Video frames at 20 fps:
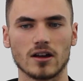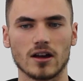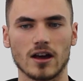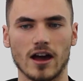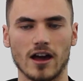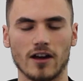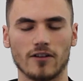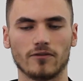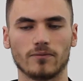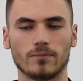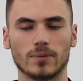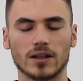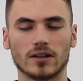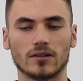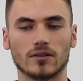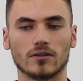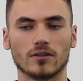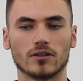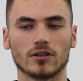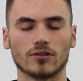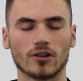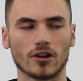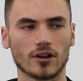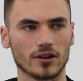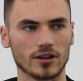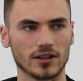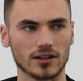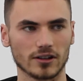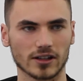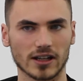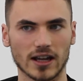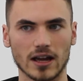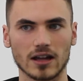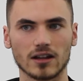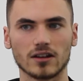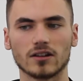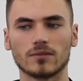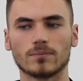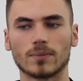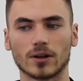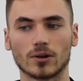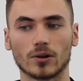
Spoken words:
have been not only located but